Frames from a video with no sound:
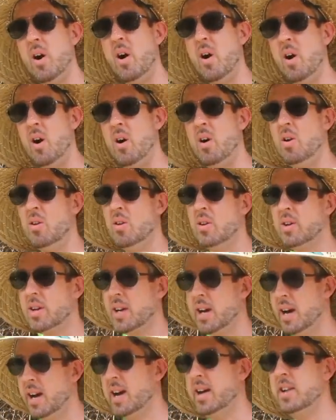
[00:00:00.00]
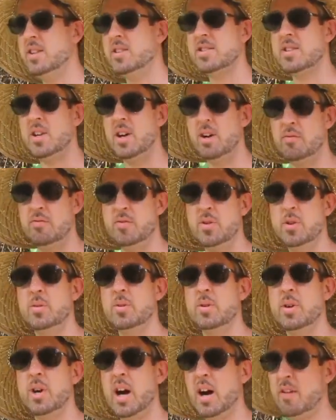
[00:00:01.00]
All kinds of
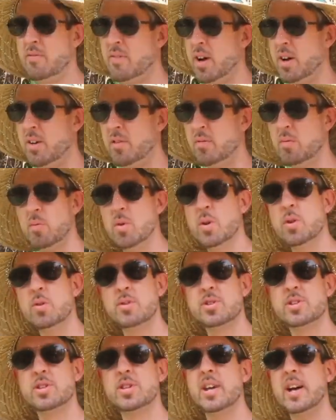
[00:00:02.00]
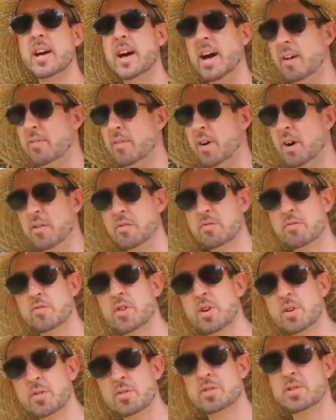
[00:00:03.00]
food. I found roots, I found
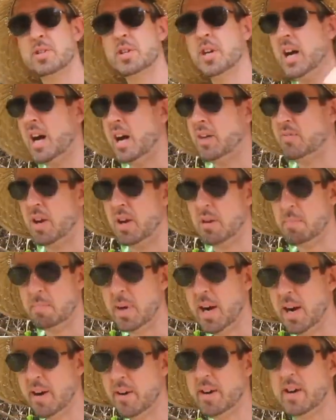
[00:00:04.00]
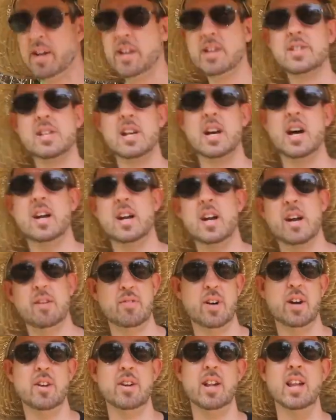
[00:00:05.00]
fruits, I found berries, and I
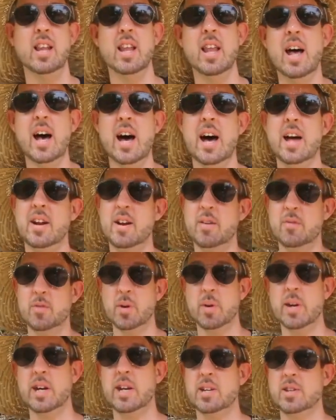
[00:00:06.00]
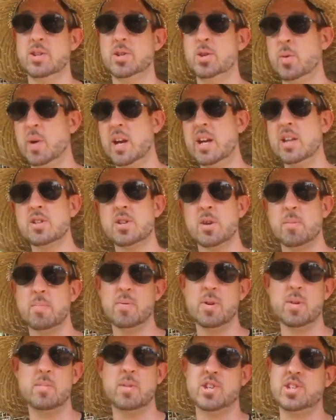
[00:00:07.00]
found a lot of greens. Greens are
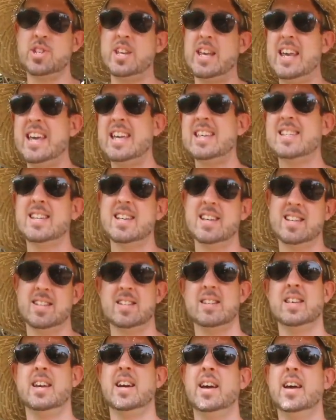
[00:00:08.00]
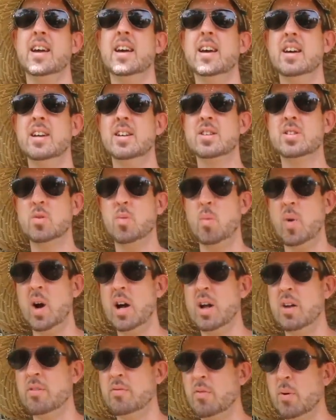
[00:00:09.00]
pretty much the easiest thing to
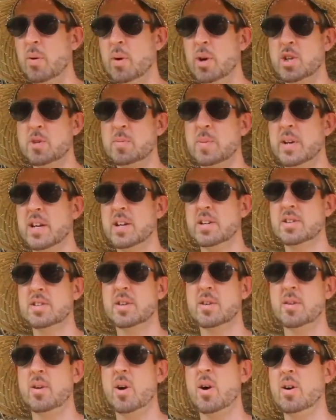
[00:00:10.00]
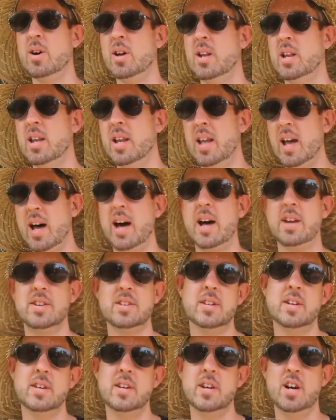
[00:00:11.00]
wild forage because there are a lot
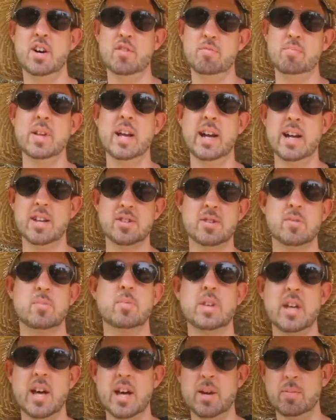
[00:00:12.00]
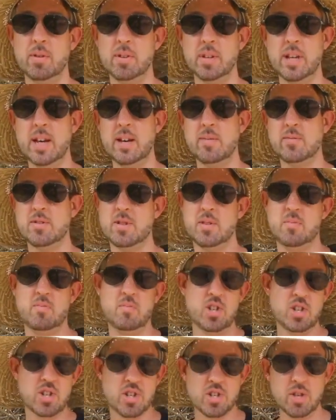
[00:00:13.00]
of plants with edible leaves.
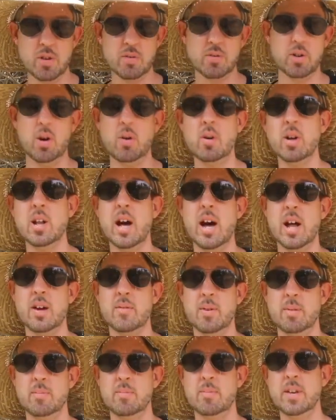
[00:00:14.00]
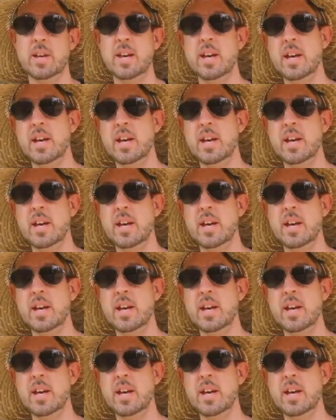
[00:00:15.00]
You just don't know a lot of them.